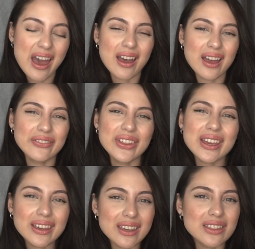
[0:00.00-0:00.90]
feel like
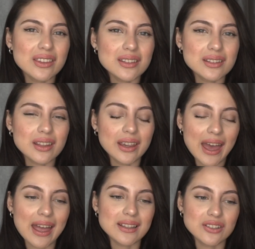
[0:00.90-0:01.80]
I get this like
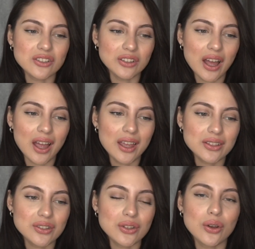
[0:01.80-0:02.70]
asked a
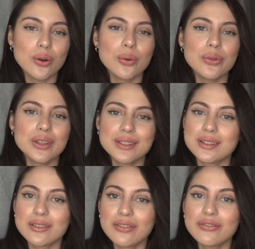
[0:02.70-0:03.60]
lot, so this
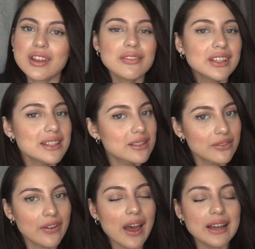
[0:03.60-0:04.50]
definitely is the
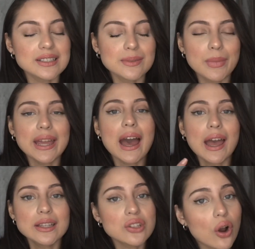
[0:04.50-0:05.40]
fact. My
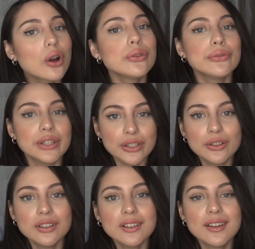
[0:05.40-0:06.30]
eyes are
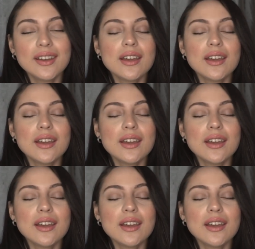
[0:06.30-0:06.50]
real.